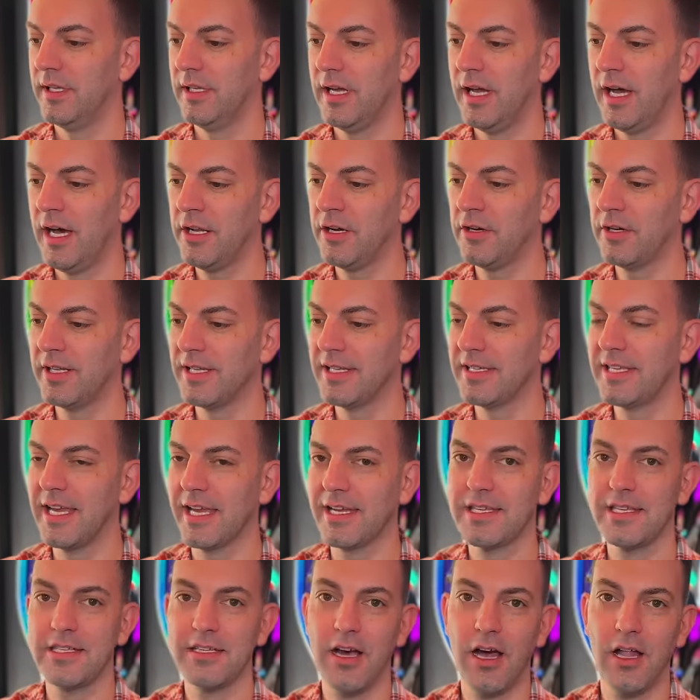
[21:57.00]

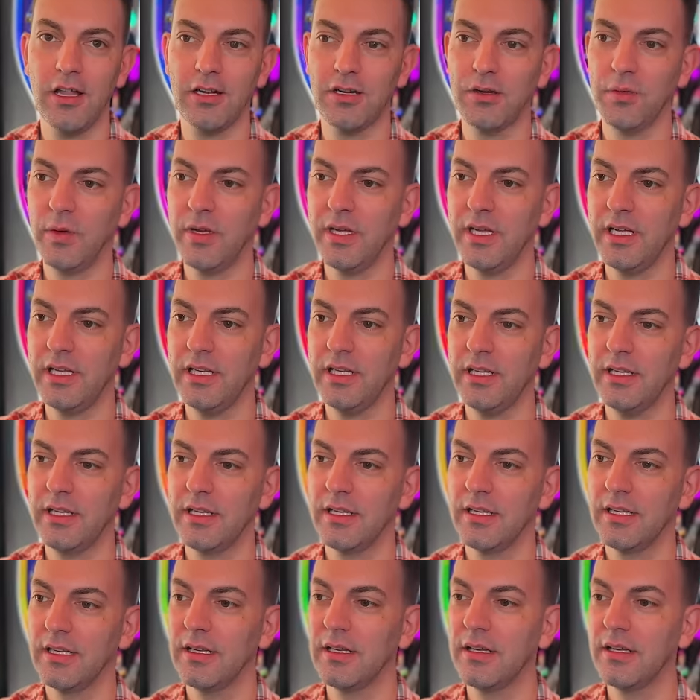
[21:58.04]
$160 win.
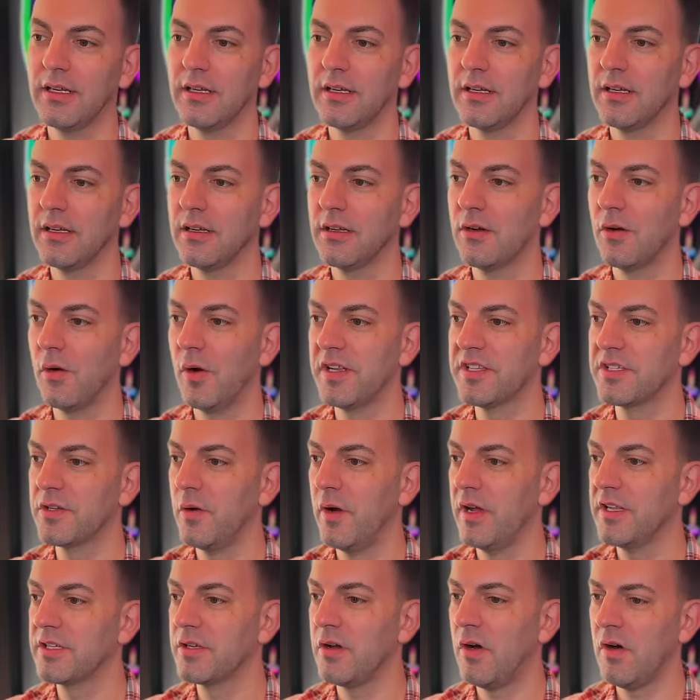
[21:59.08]
Coins,
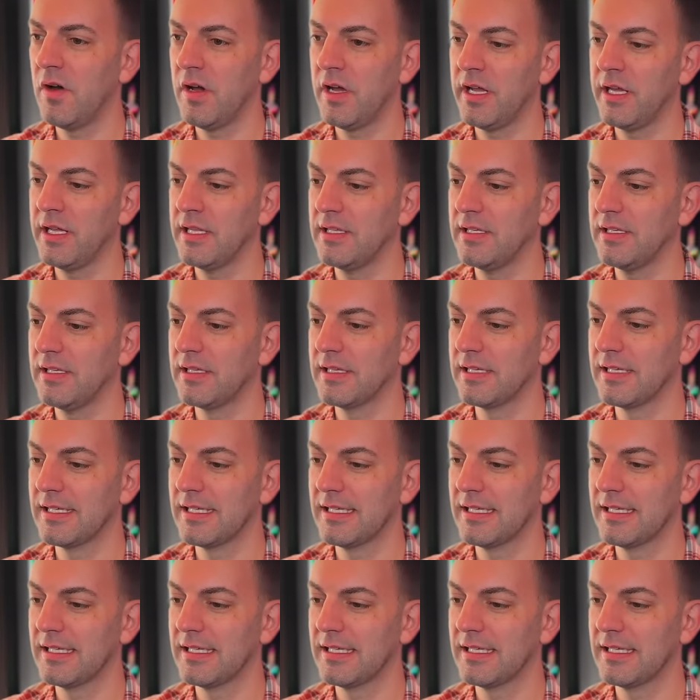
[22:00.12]
coins, coins.